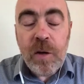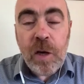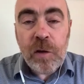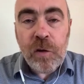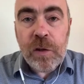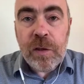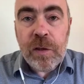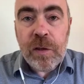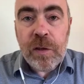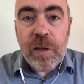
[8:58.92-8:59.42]

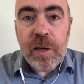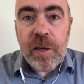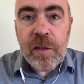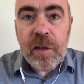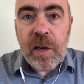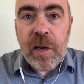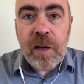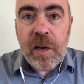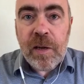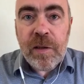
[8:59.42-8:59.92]
Yes,
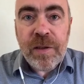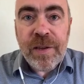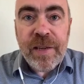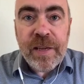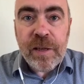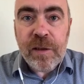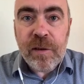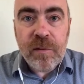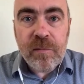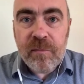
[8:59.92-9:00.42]
indeed. I
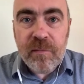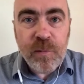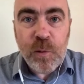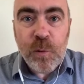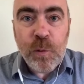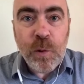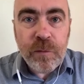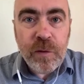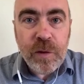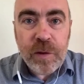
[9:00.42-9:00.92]
think
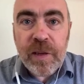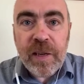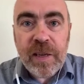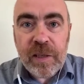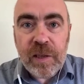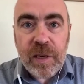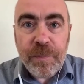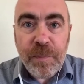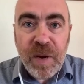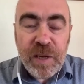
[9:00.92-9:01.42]
two of the things
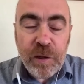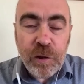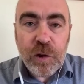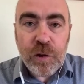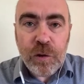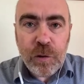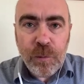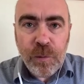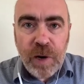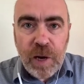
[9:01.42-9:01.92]
I
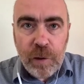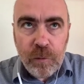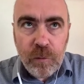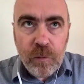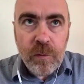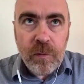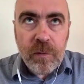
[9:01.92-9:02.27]
mentioned around